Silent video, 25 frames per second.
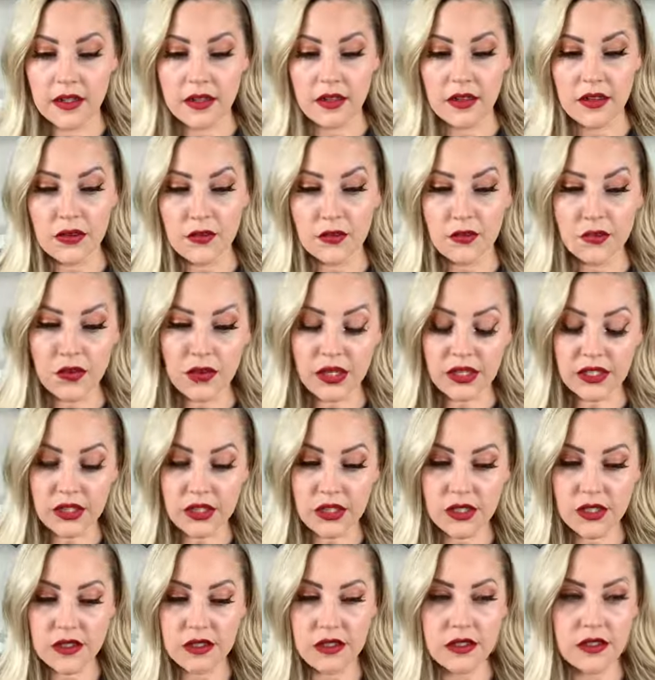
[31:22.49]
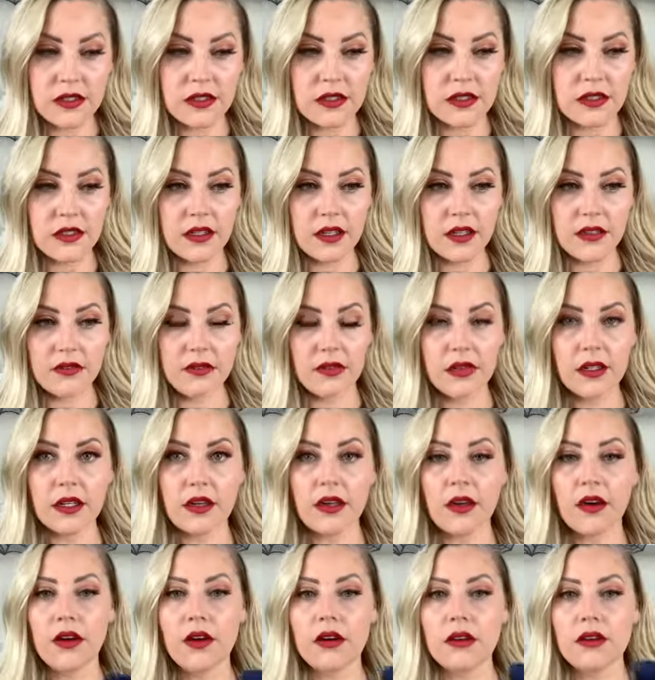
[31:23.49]
The brushes, I feel like
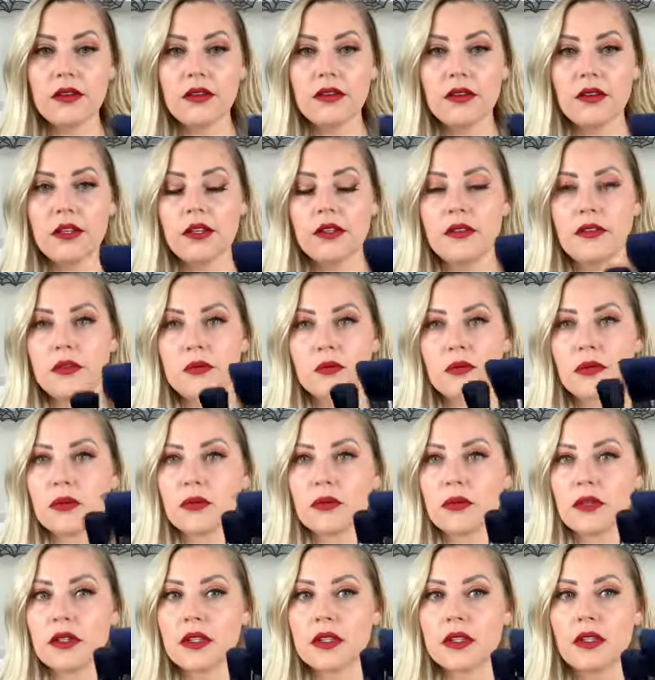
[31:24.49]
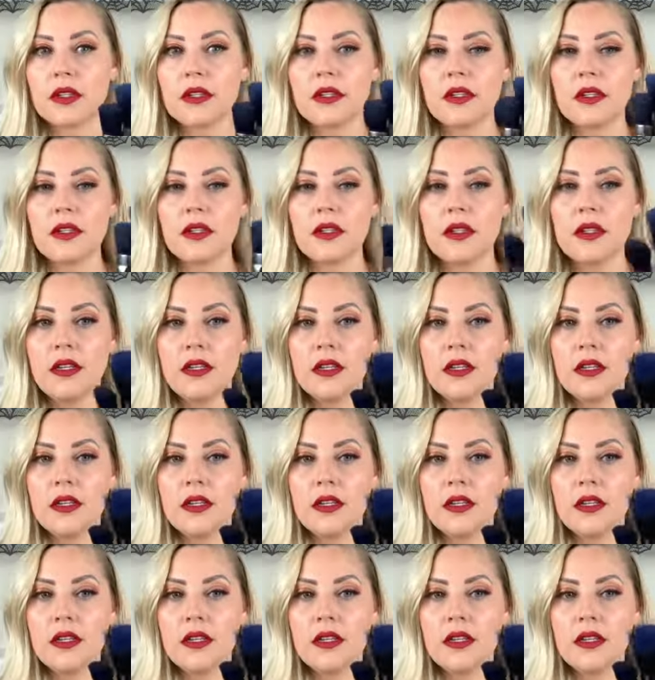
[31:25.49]
all three of them are really good.